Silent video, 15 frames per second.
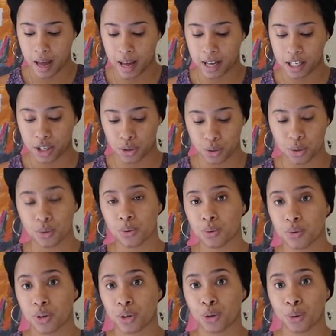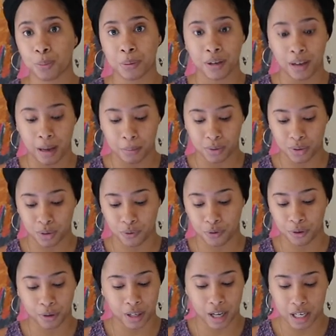and soon you'll be able to
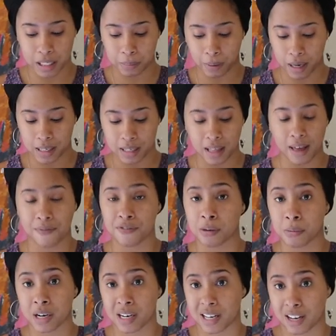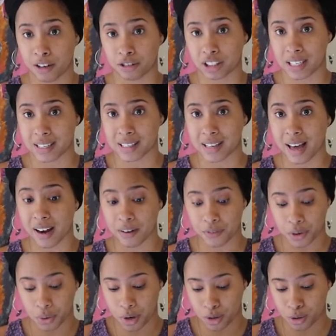fully express that feminine energy inside
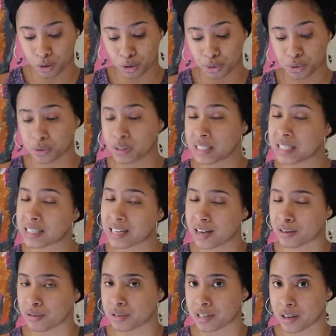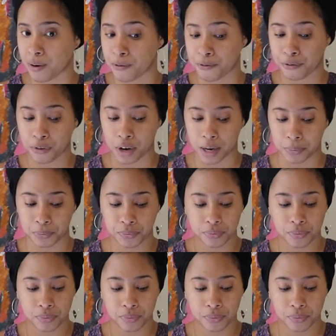of you, and you'll truly set yourself free.